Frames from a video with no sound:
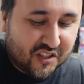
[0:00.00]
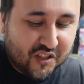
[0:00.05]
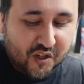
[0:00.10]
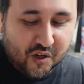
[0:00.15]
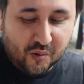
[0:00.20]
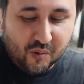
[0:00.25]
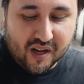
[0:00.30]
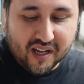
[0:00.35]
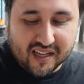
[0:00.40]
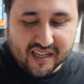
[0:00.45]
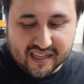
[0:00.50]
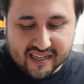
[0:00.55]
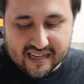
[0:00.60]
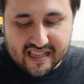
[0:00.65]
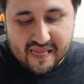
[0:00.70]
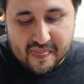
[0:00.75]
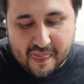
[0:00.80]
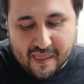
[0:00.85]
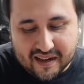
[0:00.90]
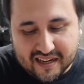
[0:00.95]
cause as it
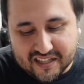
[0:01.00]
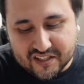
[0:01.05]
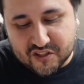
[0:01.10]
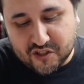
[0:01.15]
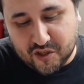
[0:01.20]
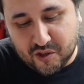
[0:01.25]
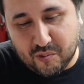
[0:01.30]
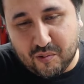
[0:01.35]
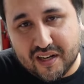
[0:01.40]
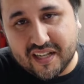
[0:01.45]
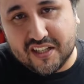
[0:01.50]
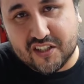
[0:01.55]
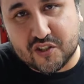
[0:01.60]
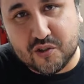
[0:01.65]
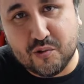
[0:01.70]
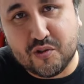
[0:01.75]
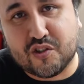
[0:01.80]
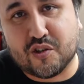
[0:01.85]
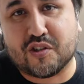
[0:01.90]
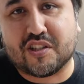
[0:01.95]
gets. Because you don't want to
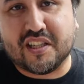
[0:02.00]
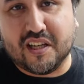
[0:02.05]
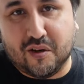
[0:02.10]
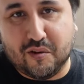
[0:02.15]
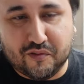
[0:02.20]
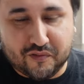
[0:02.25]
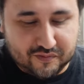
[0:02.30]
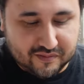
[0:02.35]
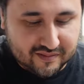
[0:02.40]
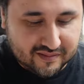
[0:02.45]
Zeus yourself.